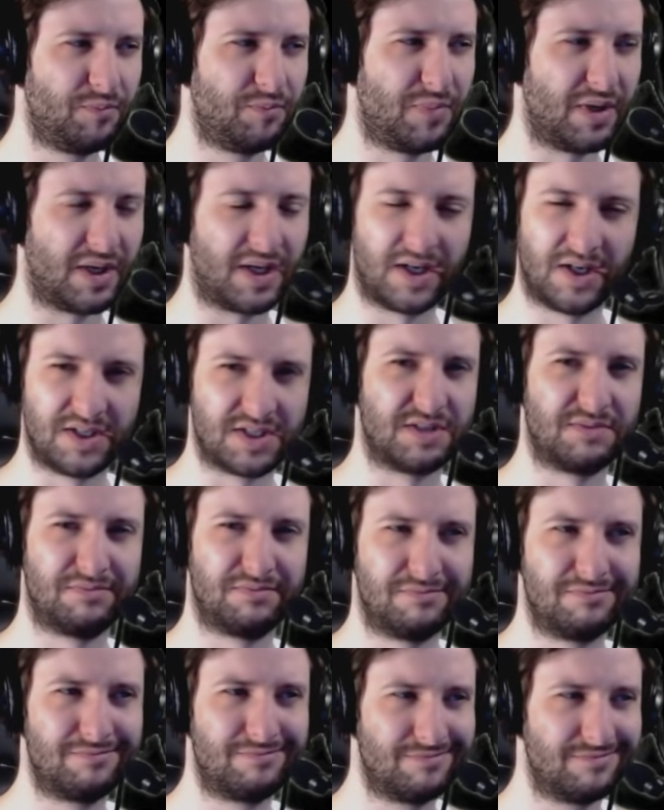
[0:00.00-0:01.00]
because
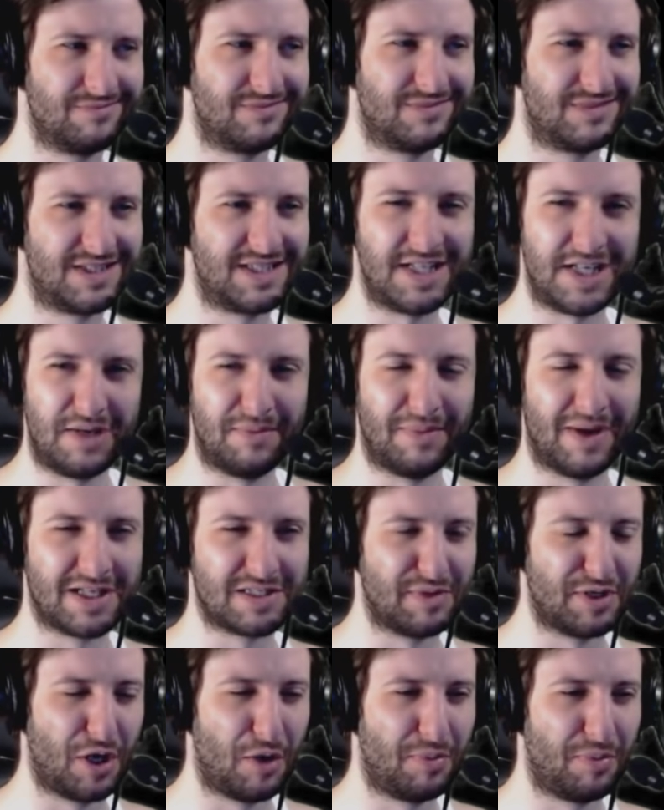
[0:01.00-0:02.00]
Steam has
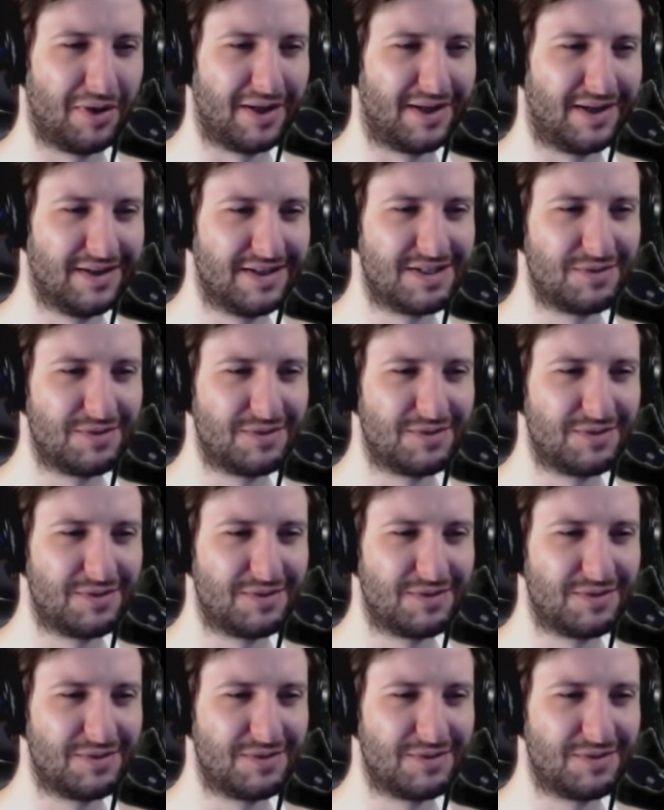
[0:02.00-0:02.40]
monopoly,